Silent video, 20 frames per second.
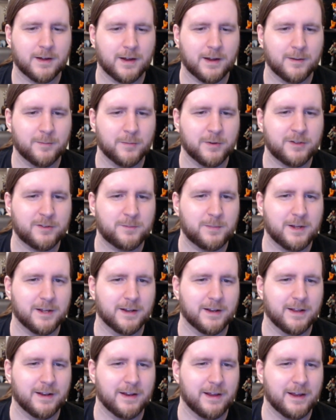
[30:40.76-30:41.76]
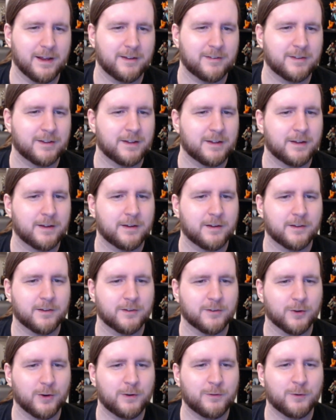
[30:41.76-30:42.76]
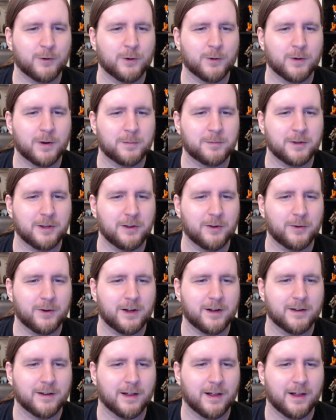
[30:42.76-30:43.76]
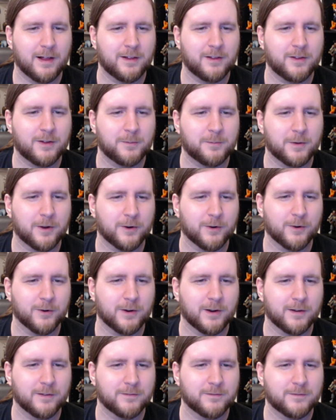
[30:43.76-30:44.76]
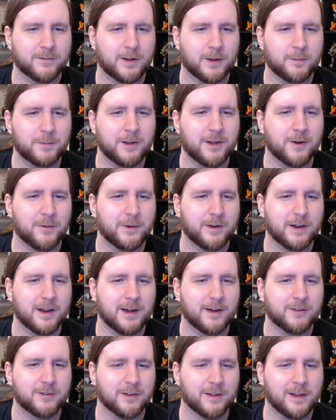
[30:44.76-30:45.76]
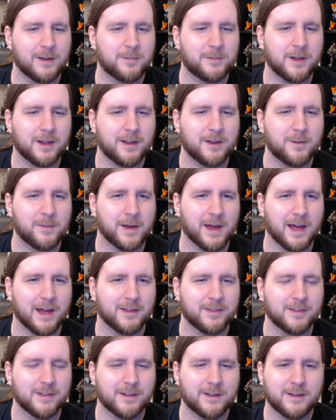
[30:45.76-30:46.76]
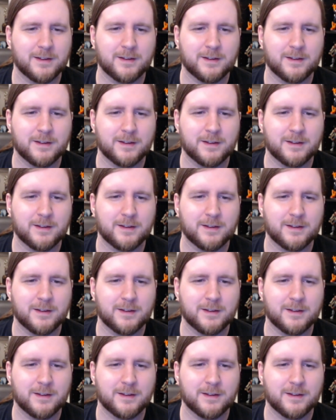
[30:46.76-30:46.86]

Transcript: I must be an idiot. Sorry for interrupting, Yuta. I'll get, er, I'll be going now, so keep taking a bath.